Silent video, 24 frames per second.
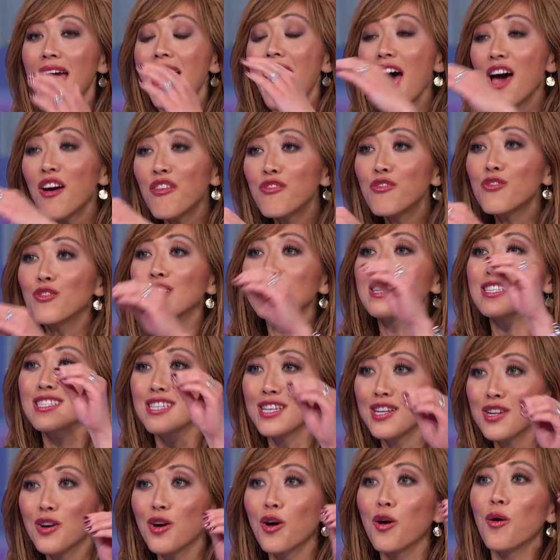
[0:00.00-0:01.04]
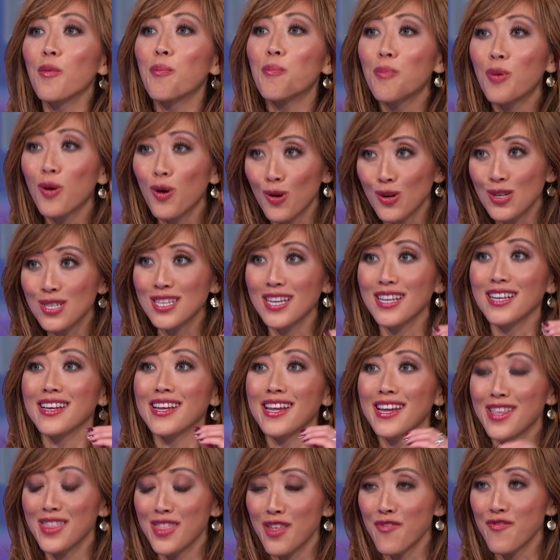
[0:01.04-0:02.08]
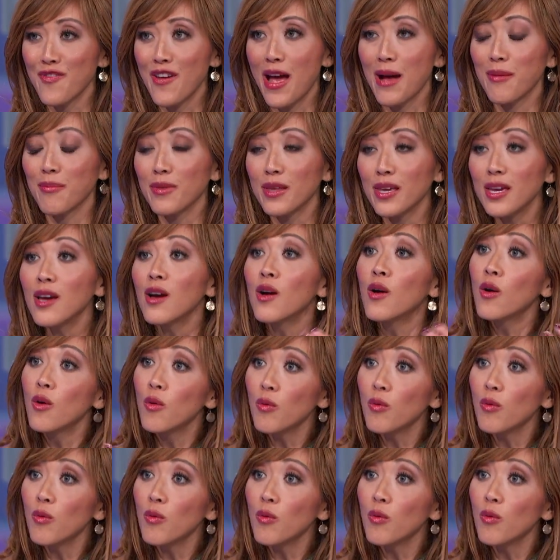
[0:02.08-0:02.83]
every single person in the family